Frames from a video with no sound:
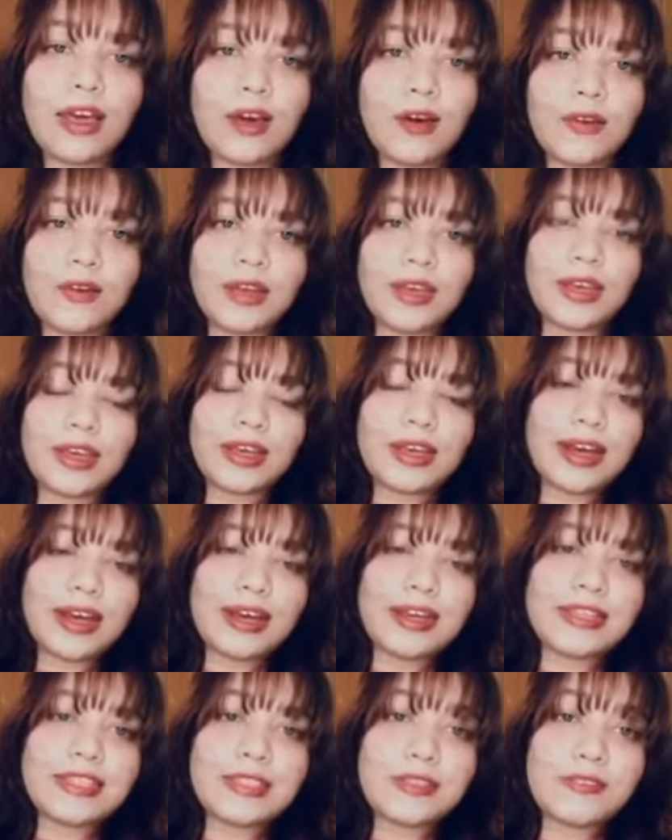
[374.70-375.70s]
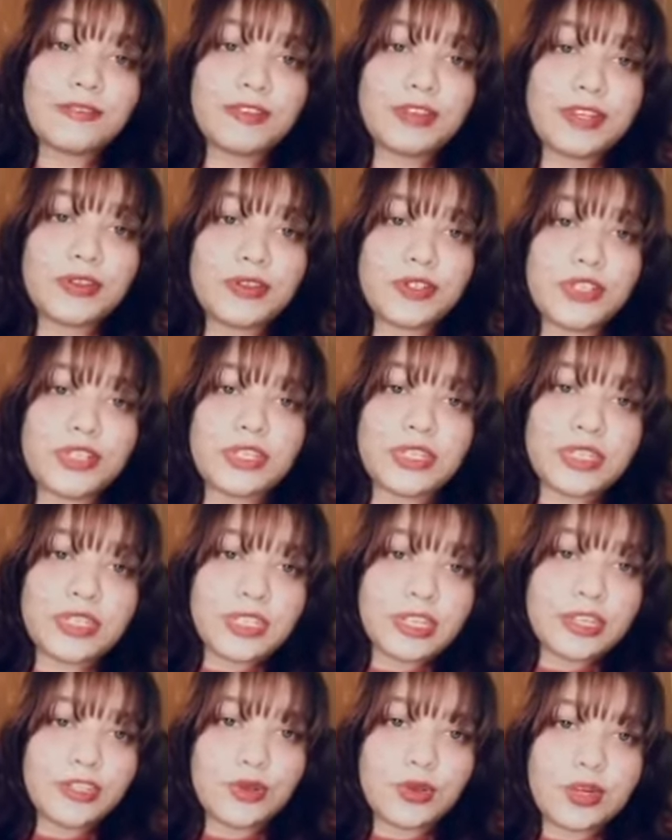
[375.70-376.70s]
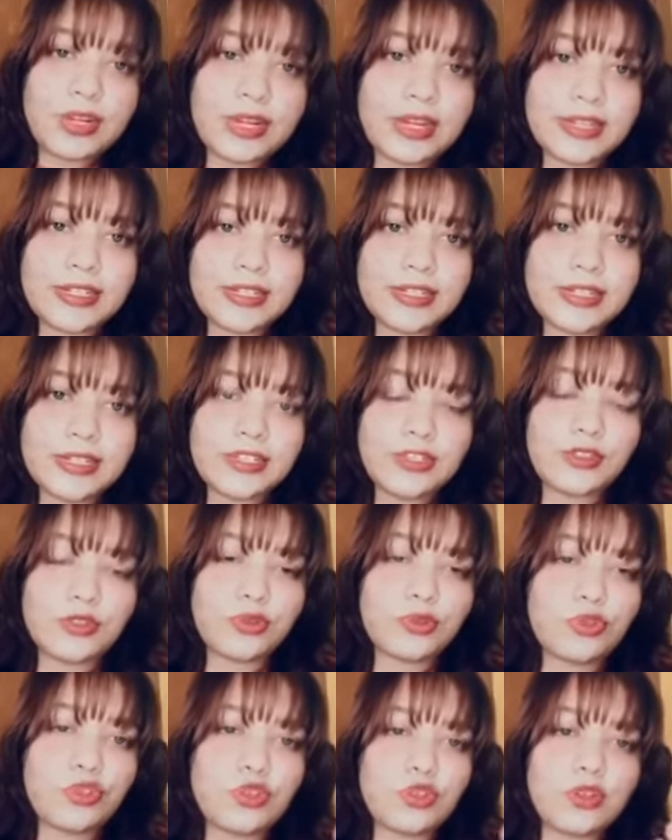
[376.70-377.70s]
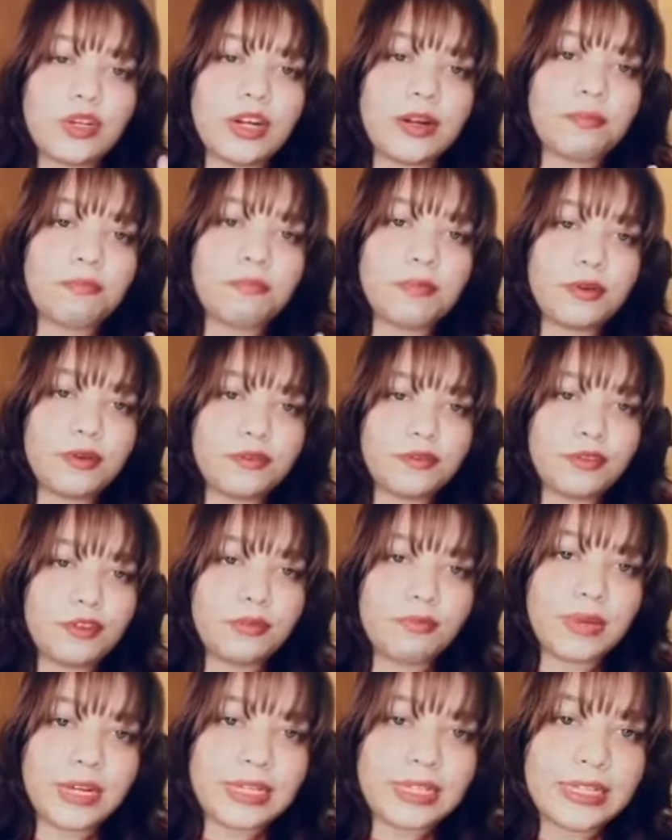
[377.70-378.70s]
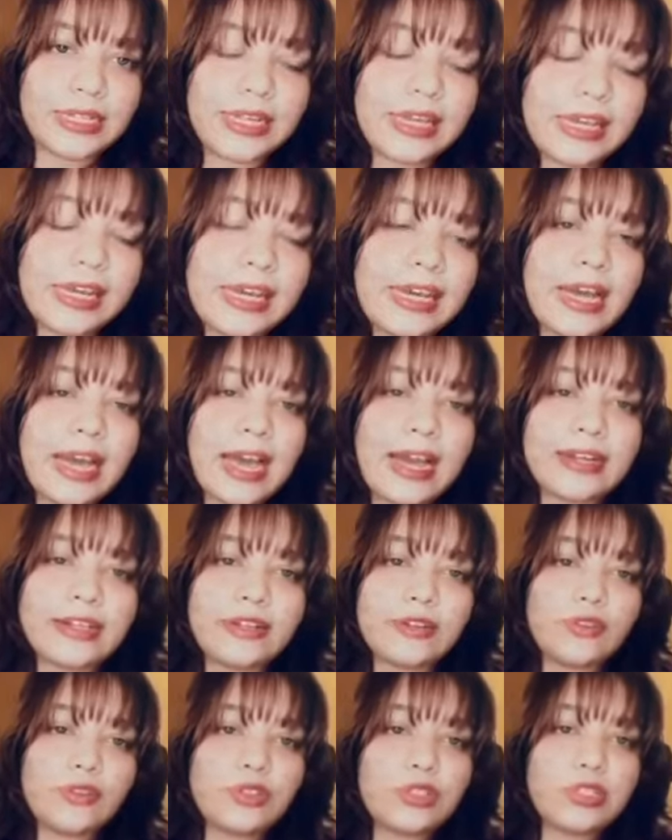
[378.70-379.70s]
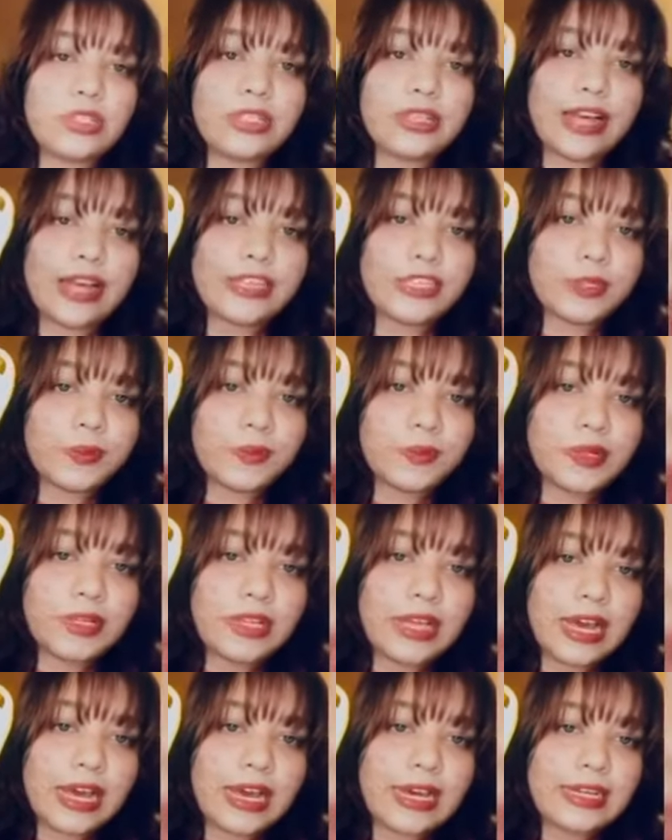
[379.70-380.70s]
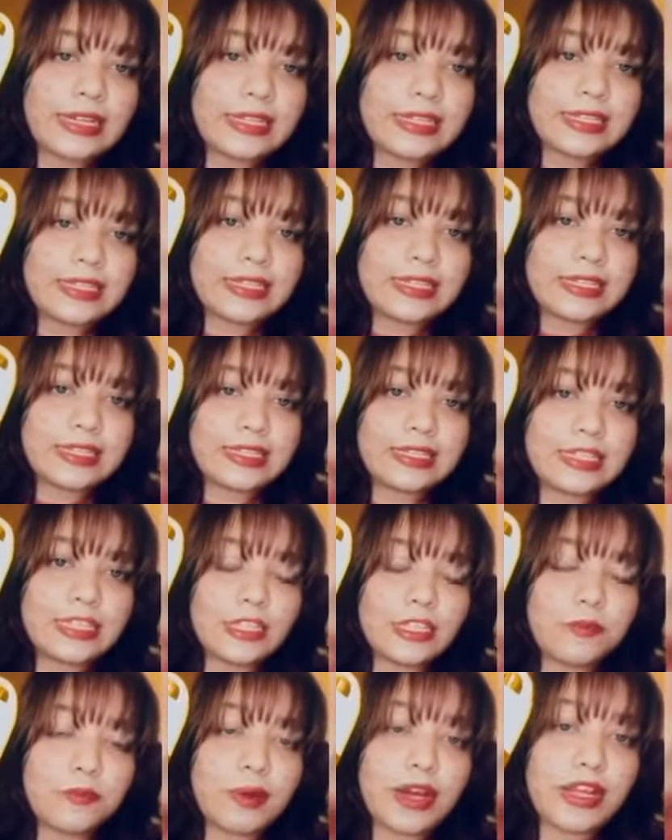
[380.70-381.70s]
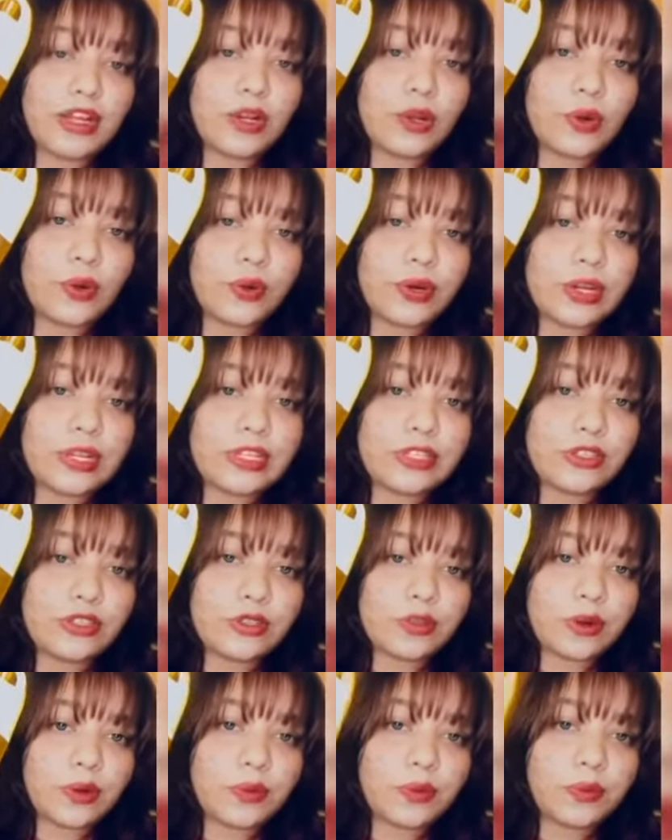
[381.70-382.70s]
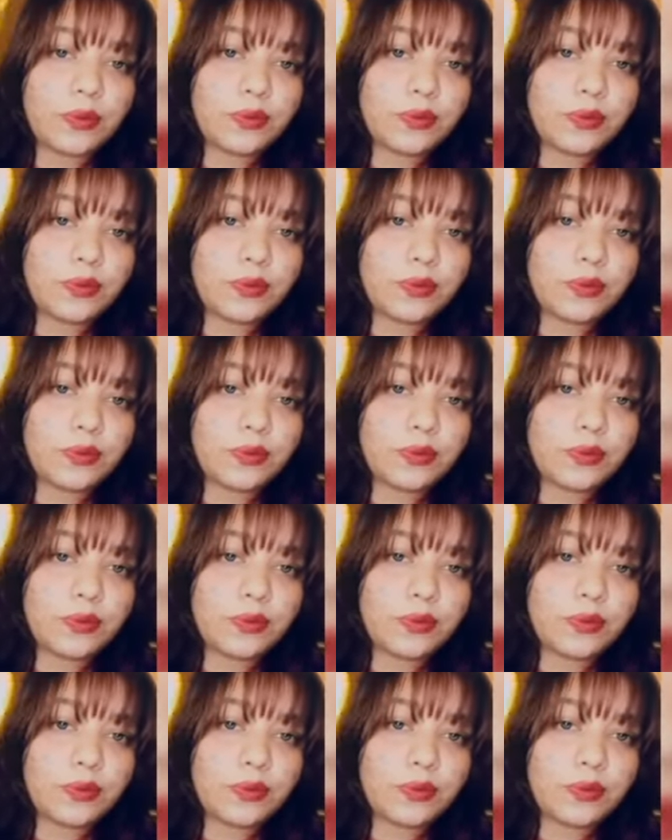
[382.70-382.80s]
Okay guys, video sheshe dike chole aschi, so duto are perfume baki. Ekta hocche Jasmine, and this is by Lorenzo,